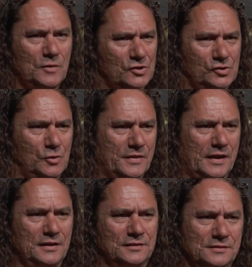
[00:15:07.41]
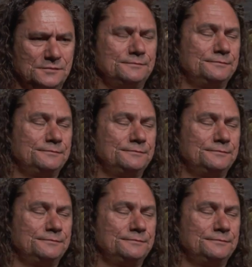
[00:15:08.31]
I'm not sure what that is.